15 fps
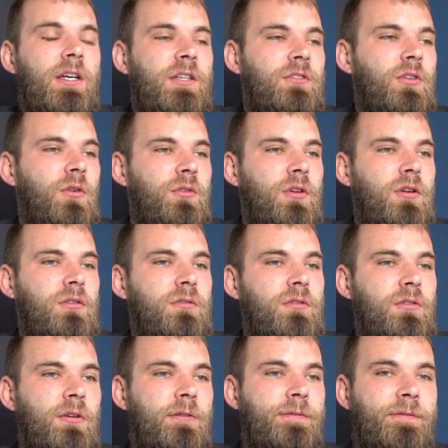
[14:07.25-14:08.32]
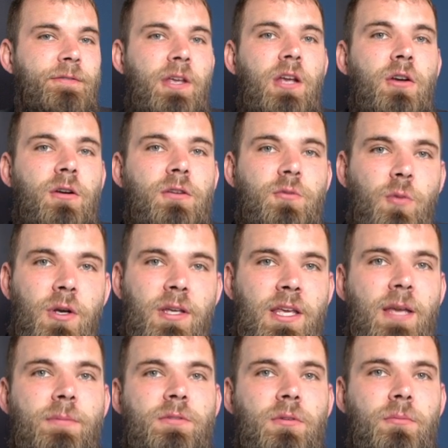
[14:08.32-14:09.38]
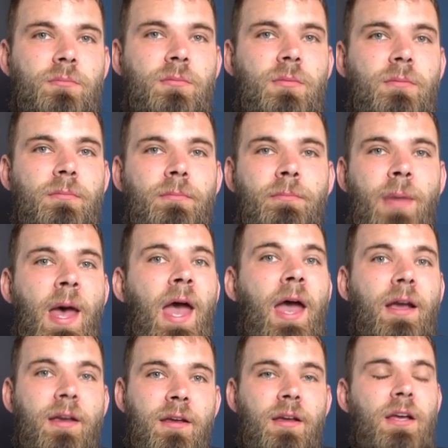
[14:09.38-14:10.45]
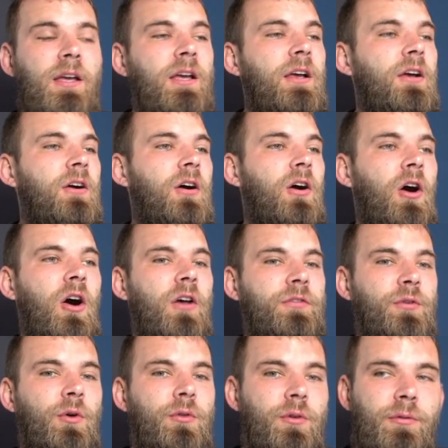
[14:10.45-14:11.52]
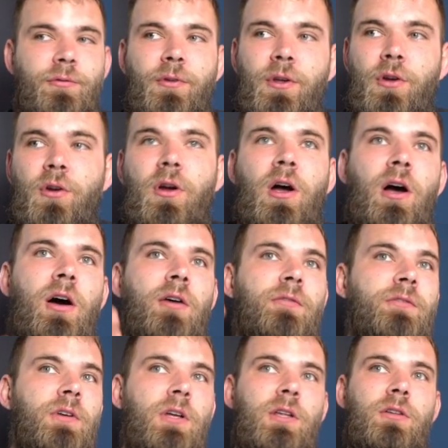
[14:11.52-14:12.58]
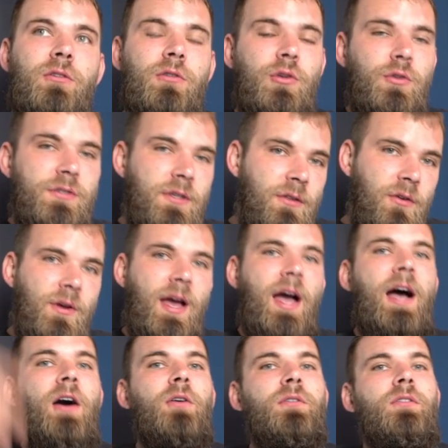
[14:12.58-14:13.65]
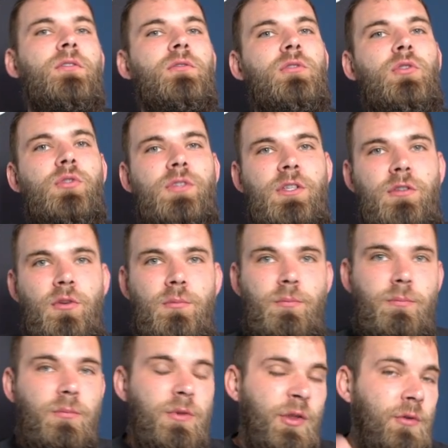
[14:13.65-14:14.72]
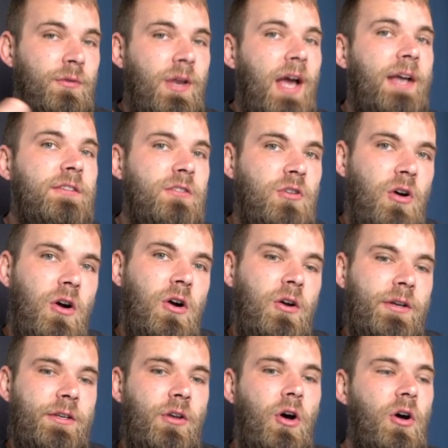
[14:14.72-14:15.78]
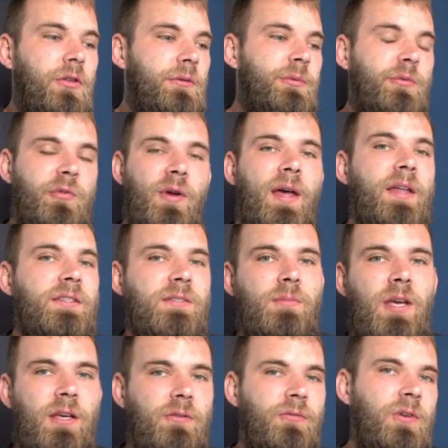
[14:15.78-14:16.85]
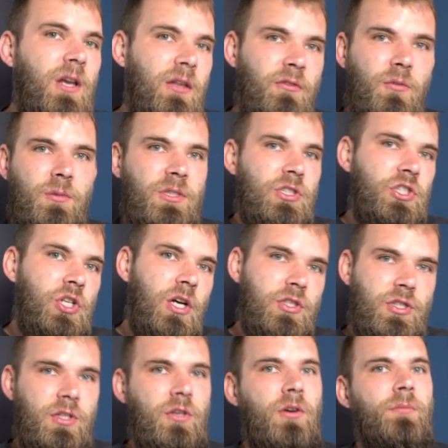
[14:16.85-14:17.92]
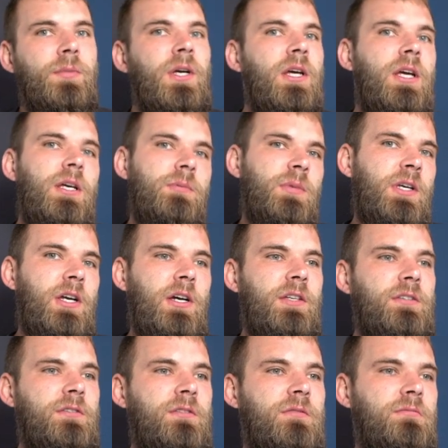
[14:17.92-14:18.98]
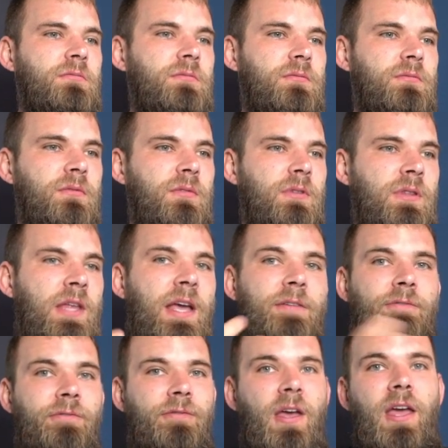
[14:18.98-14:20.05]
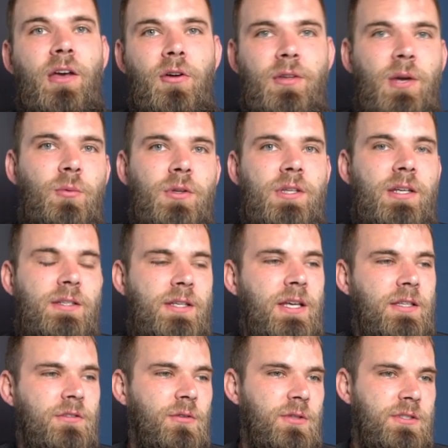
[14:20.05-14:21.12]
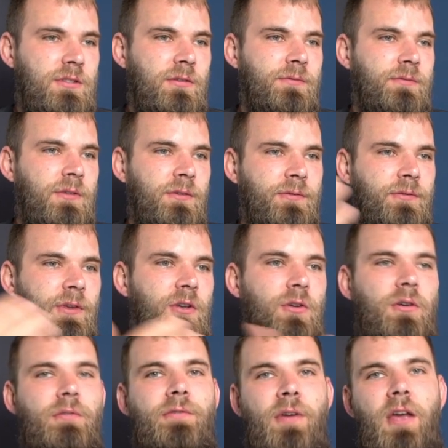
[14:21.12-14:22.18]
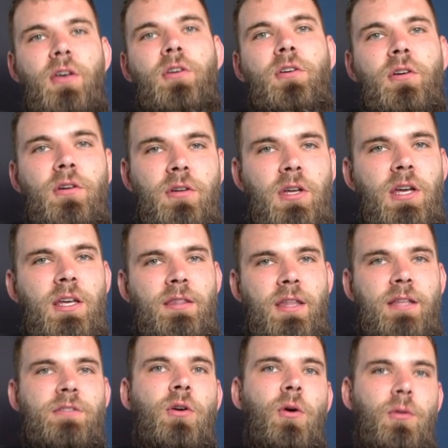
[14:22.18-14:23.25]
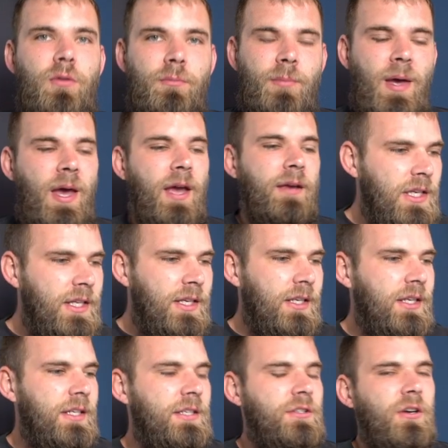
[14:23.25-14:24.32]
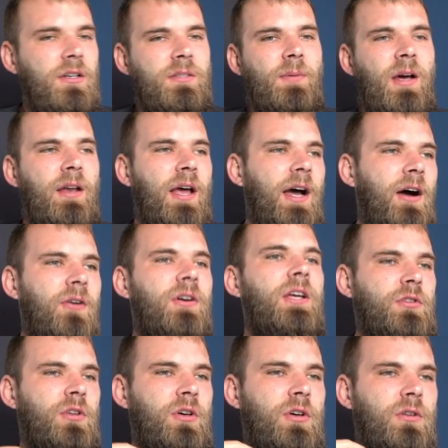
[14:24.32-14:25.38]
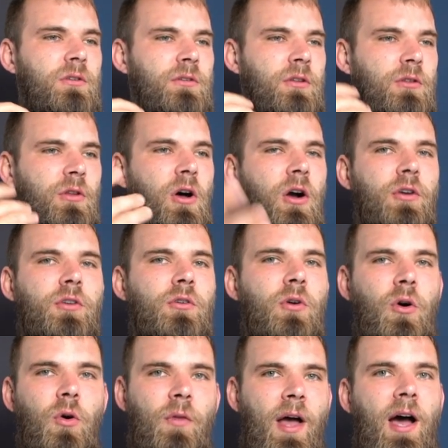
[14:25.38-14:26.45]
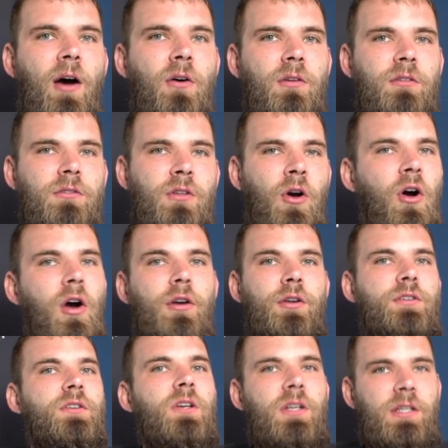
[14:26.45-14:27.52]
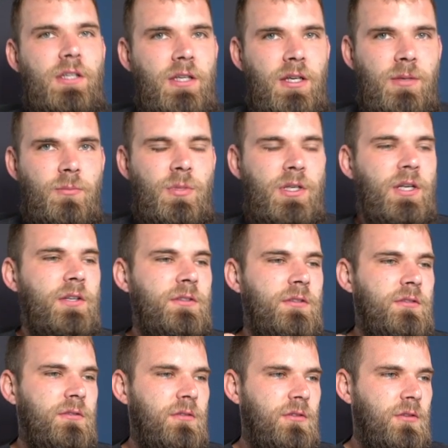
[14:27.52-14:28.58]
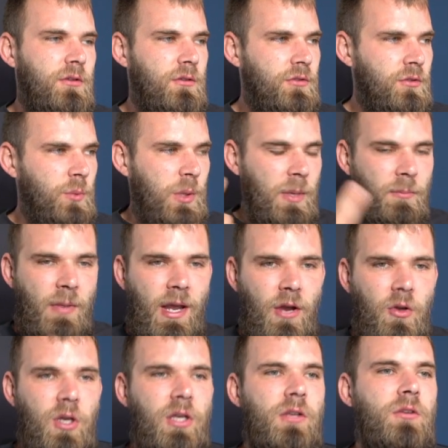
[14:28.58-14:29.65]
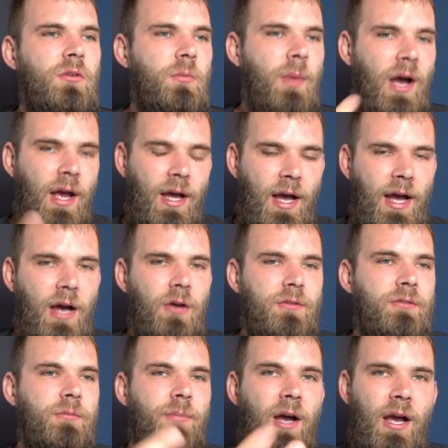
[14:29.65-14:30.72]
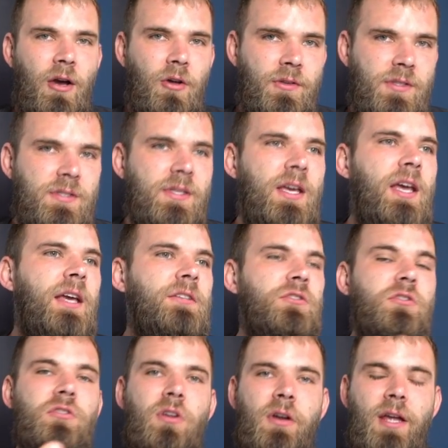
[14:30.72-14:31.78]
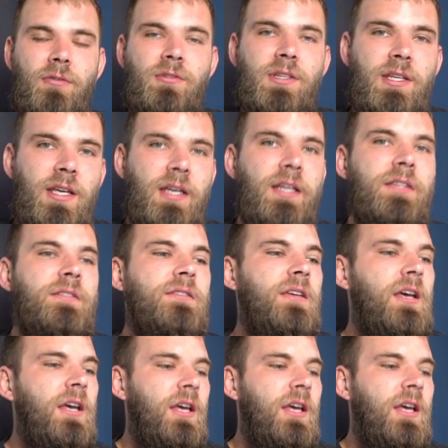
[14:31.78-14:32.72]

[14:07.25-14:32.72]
So their fear is what keeps them back. Also, their fear of losing their house or losing their nice car and all their friends making fun of them and judging them because they failed at what they did. So it's the fear of failure that's holding them back. And he talks about how the longer you hold out, the harder it's going to get, because you get married, you buy a house, you buy all these things, you start having kids.